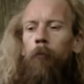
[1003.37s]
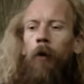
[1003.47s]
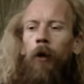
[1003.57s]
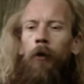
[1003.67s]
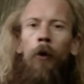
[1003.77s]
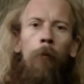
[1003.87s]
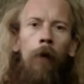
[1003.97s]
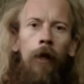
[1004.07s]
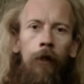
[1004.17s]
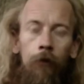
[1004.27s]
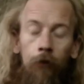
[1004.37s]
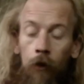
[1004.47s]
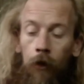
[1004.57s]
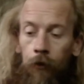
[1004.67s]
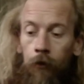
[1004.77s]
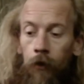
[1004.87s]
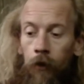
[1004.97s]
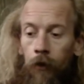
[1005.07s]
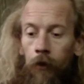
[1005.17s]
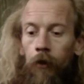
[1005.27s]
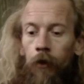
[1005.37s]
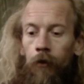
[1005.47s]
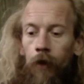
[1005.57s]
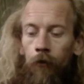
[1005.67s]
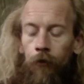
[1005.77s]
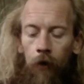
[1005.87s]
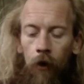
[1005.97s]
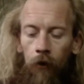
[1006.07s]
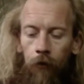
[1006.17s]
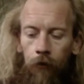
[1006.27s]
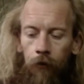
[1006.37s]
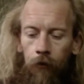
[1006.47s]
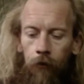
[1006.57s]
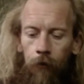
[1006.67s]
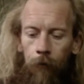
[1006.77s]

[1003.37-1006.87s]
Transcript: but I'd gone back inside to have a dance.